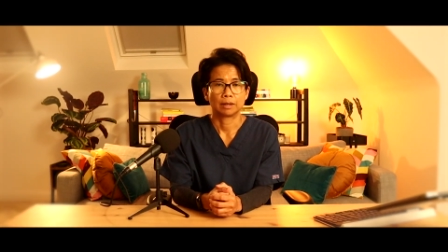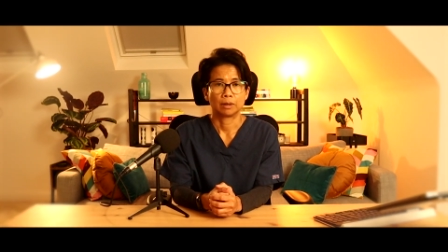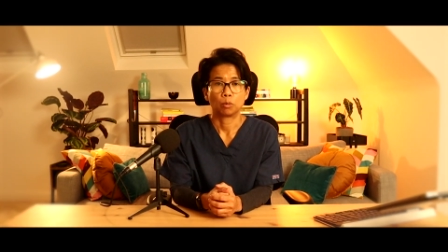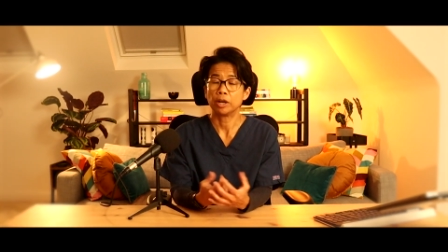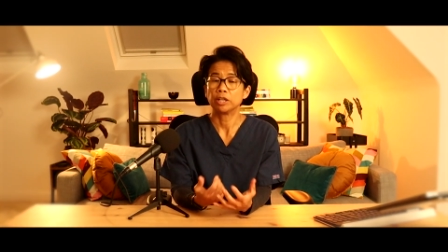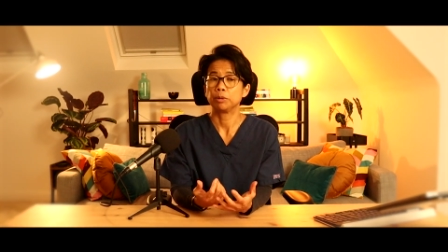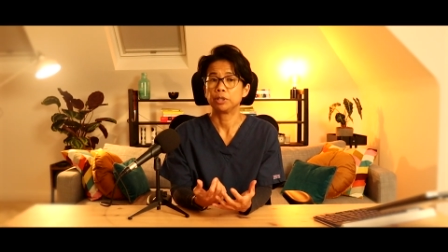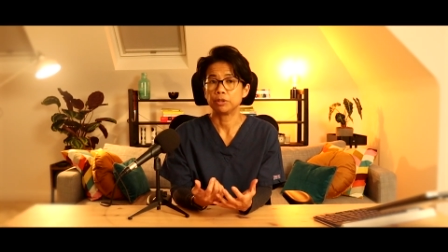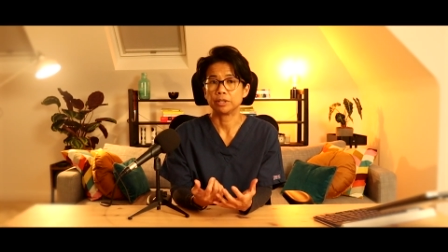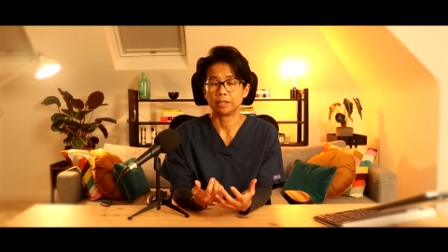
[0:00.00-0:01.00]
Why do we
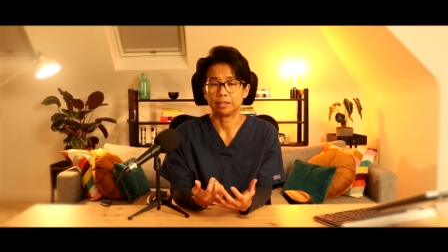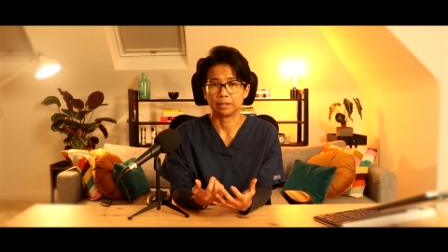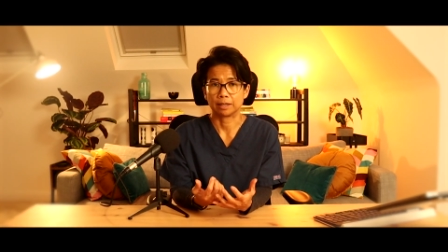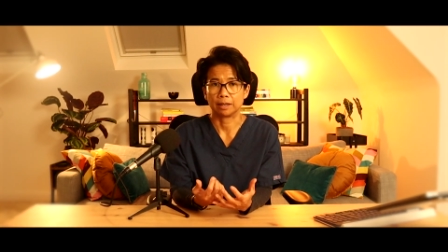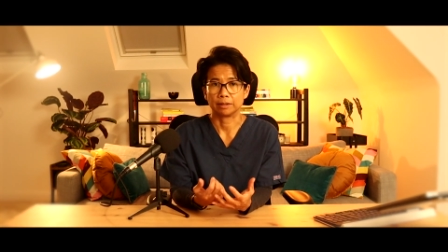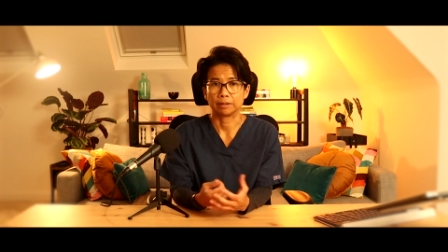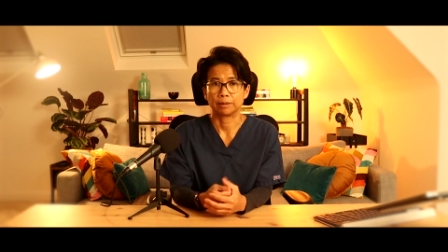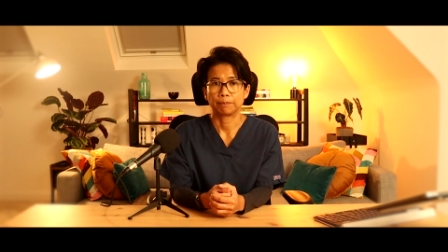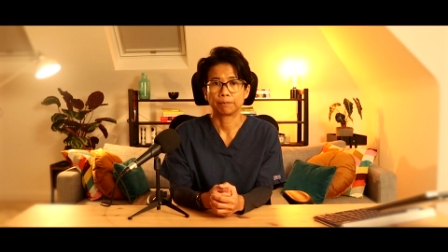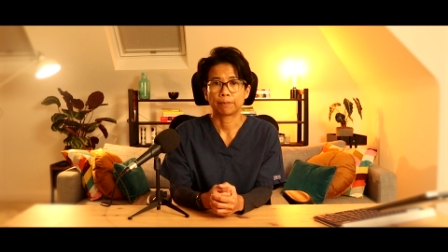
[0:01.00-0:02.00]
do CT scans?
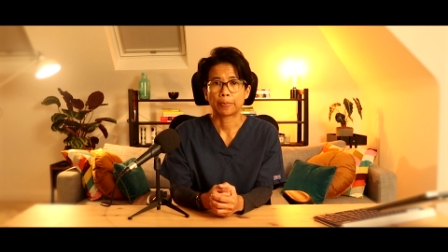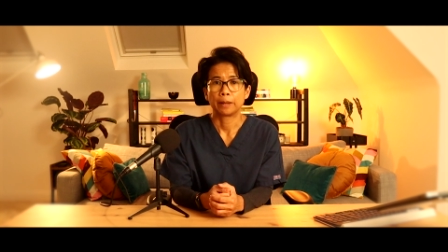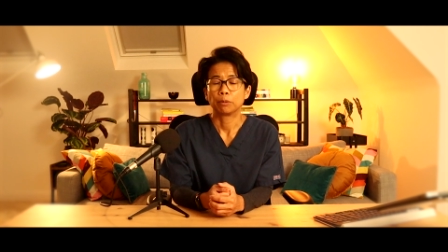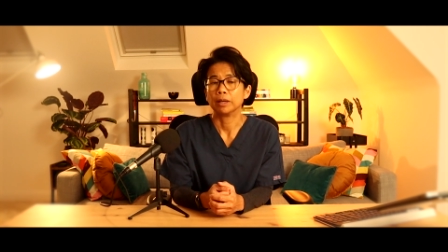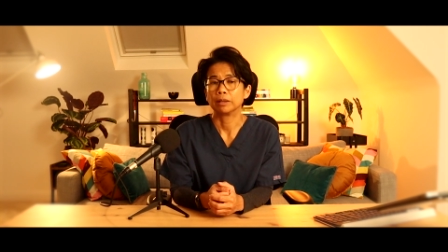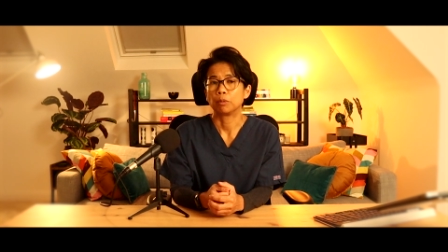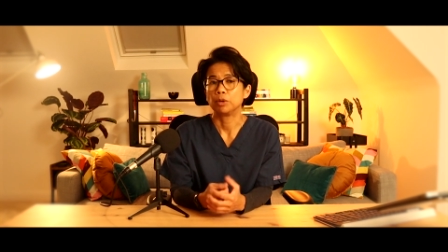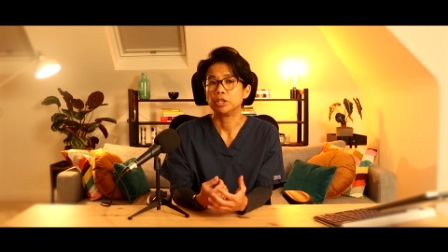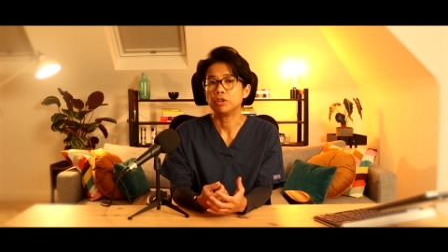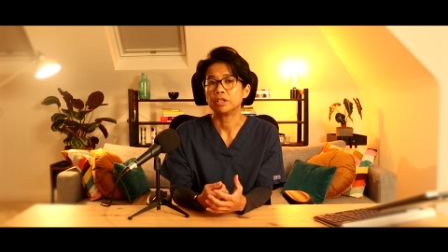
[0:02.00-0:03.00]
Well, we
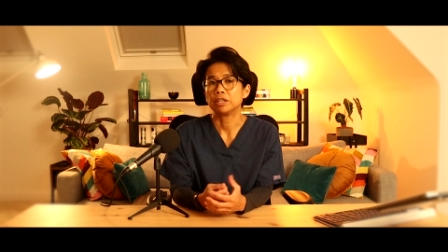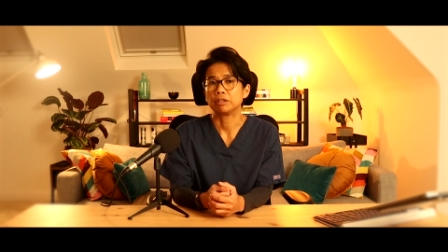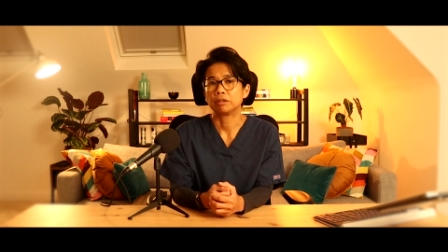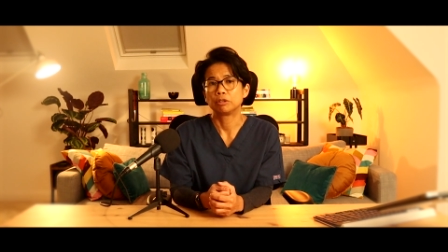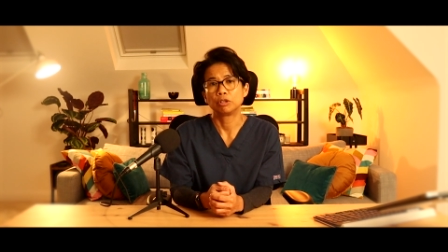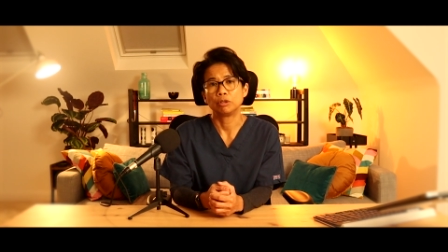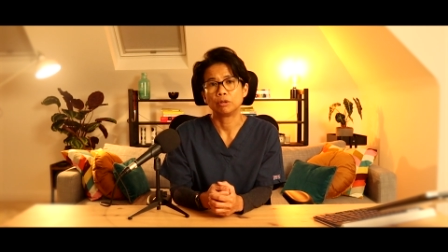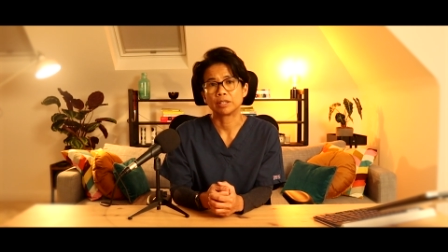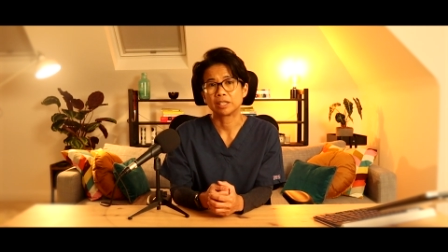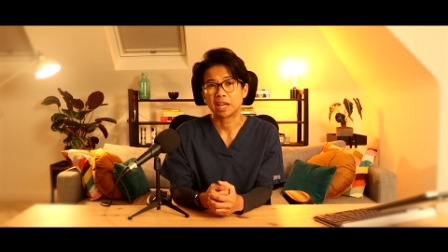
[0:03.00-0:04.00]
use it to
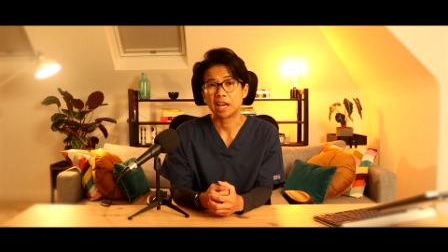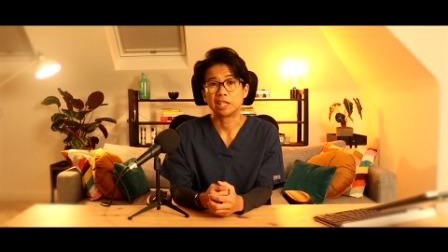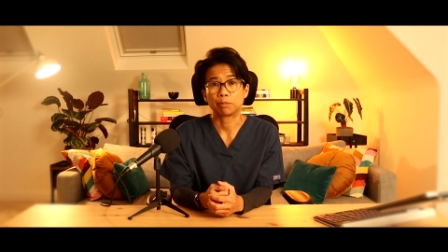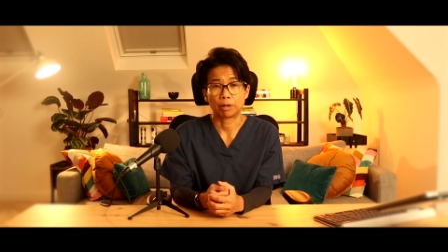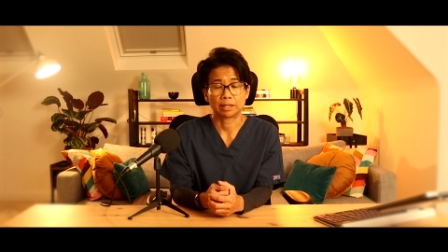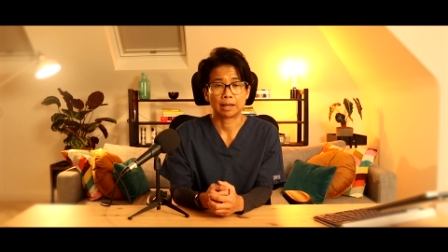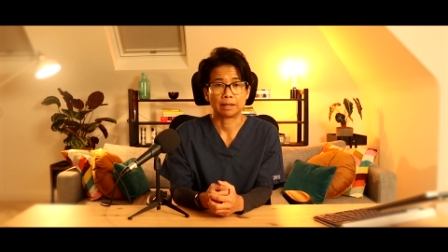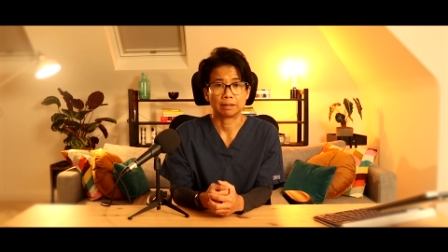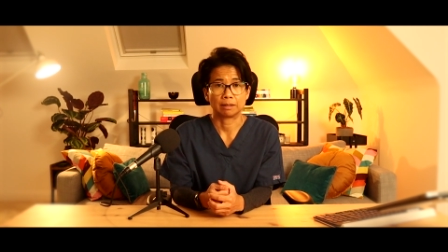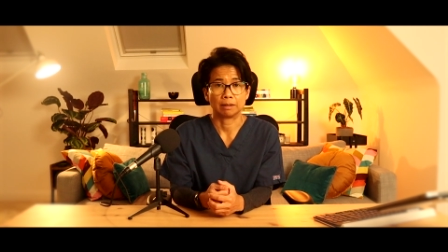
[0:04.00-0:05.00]
stage breast
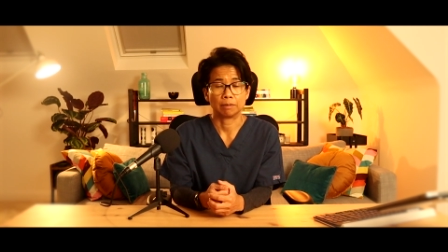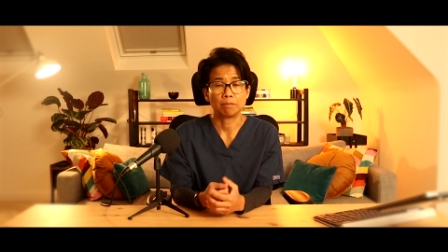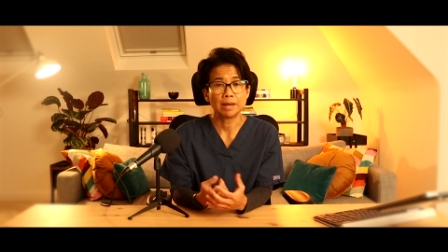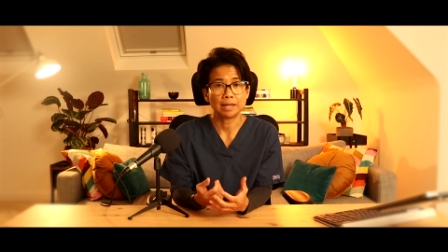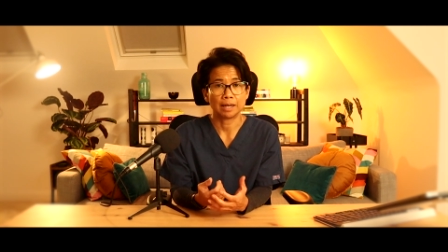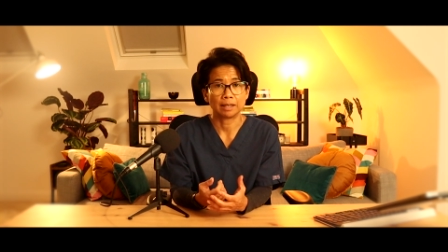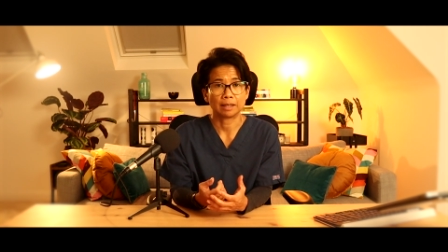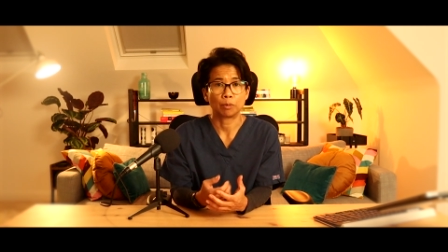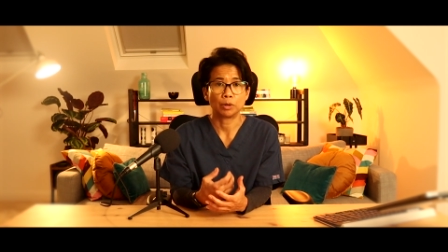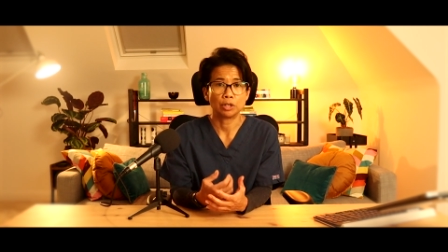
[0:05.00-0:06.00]
cancer, meaning
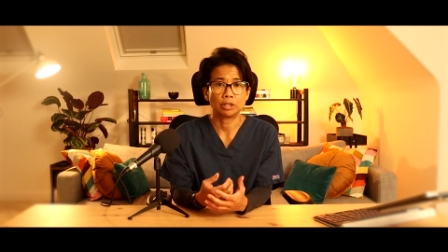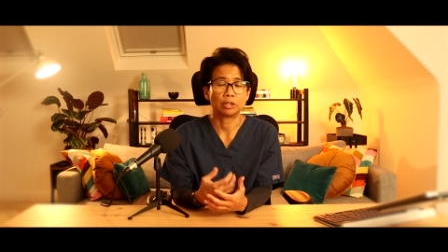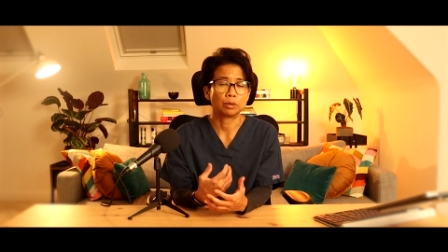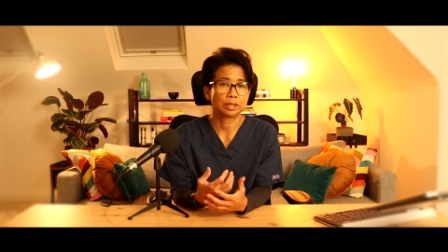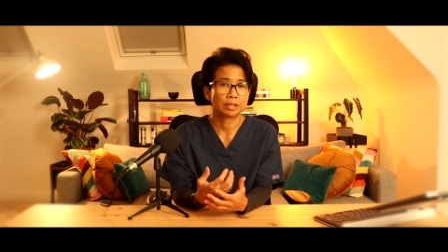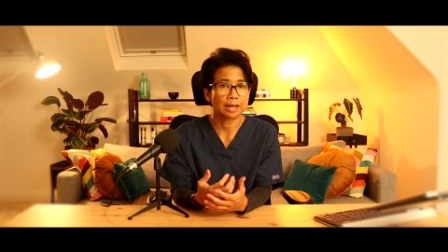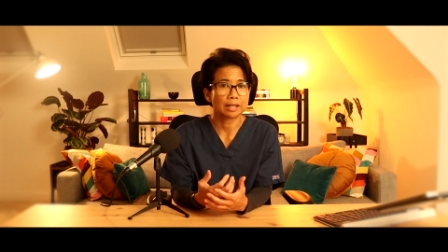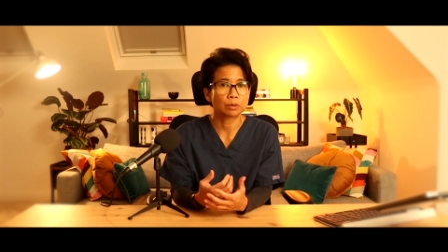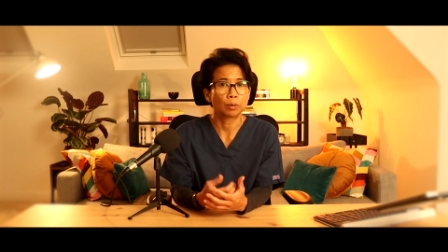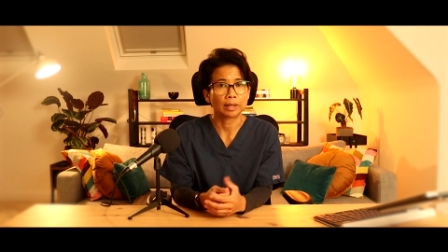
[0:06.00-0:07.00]
that we use it to assess
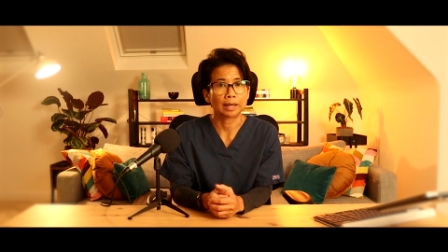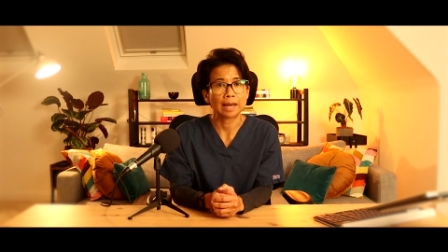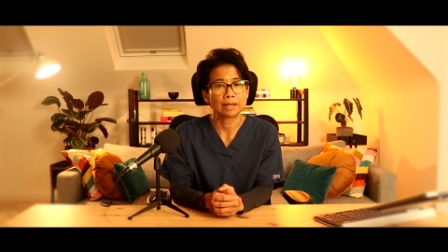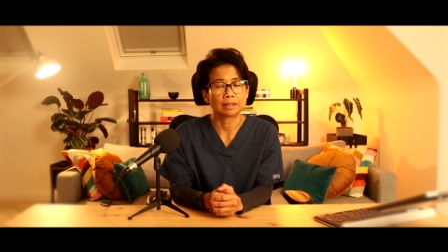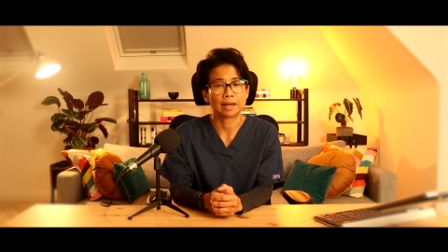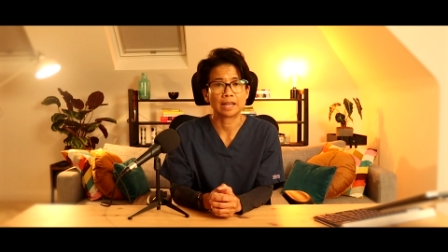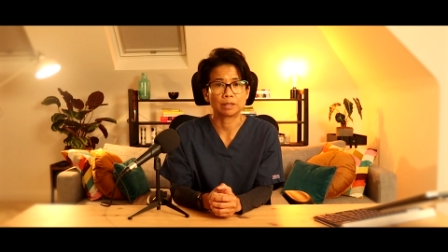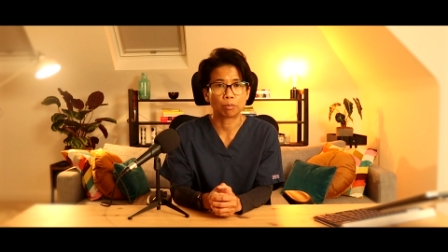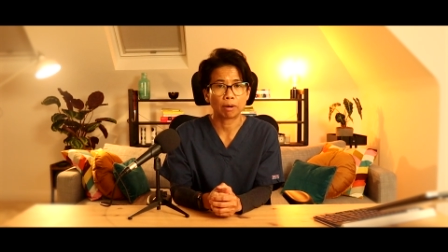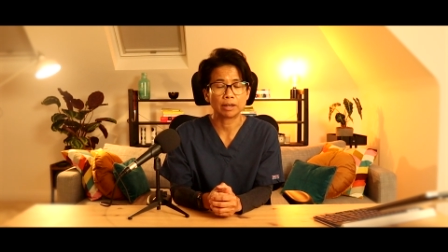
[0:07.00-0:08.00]
whether cancer has
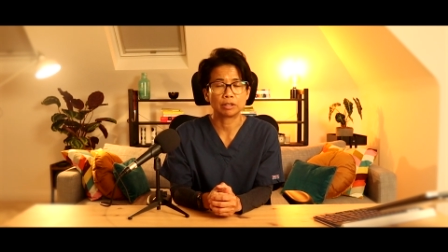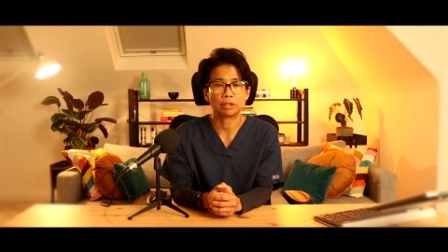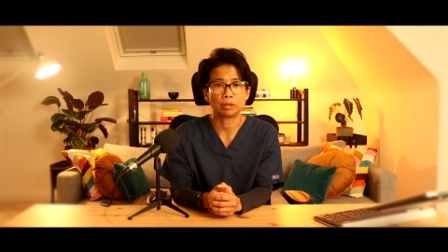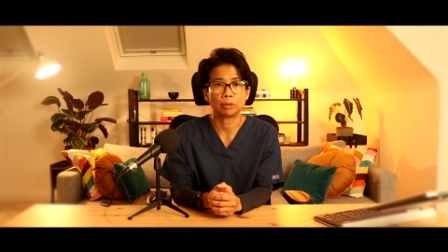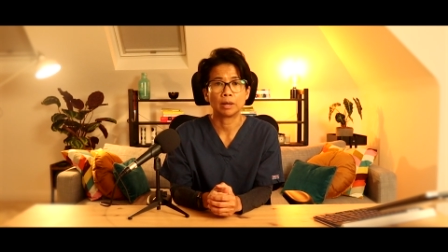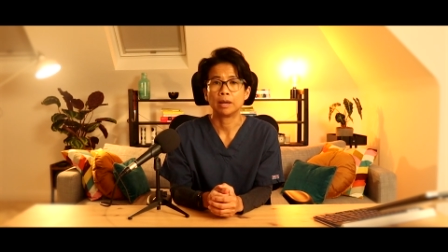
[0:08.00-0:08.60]
spread to